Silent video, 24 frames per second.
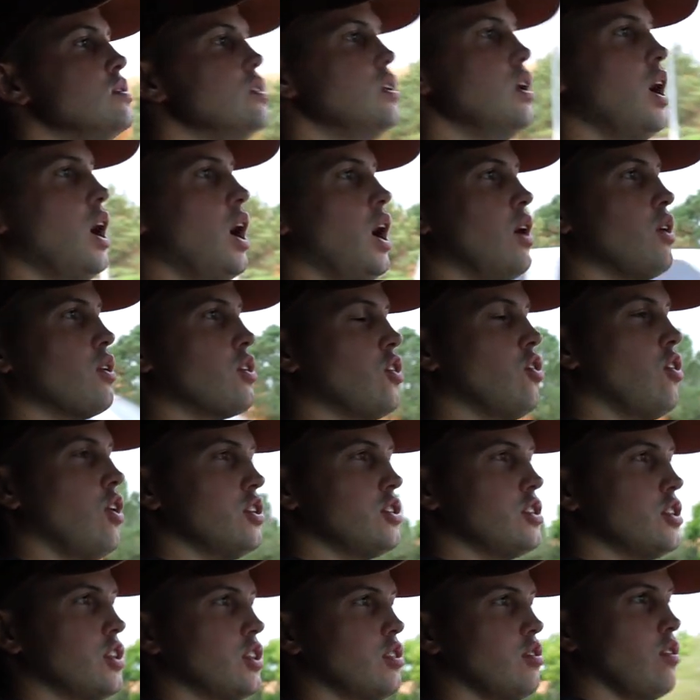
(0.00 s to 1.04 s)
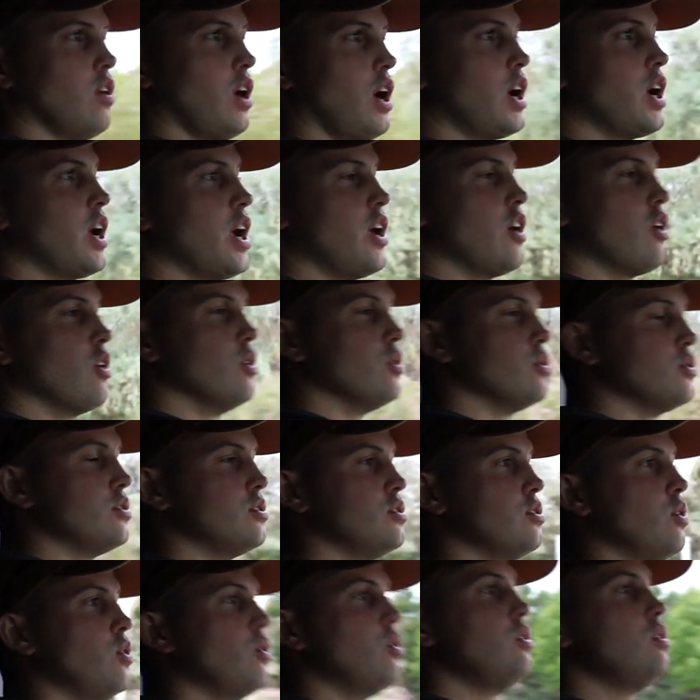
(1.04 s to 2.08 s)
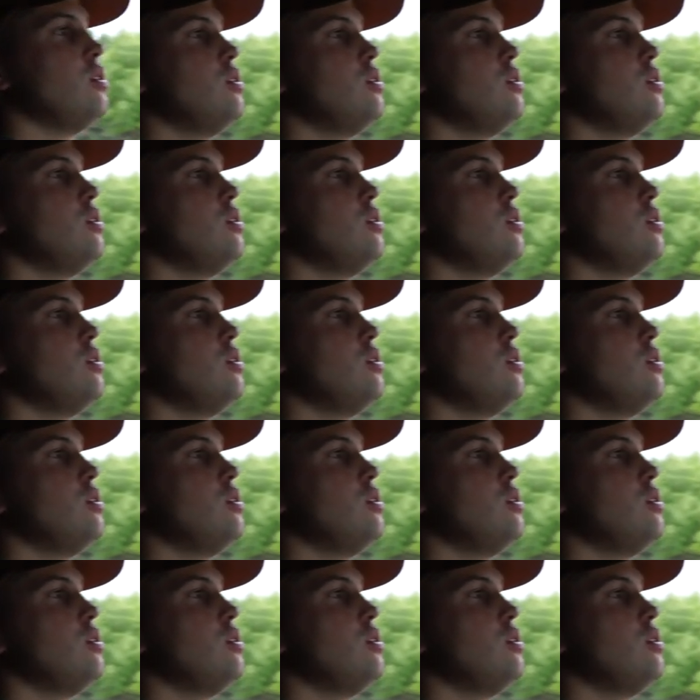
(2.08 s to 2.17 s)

Yeah, I'll crush a 3-8-year-old soul.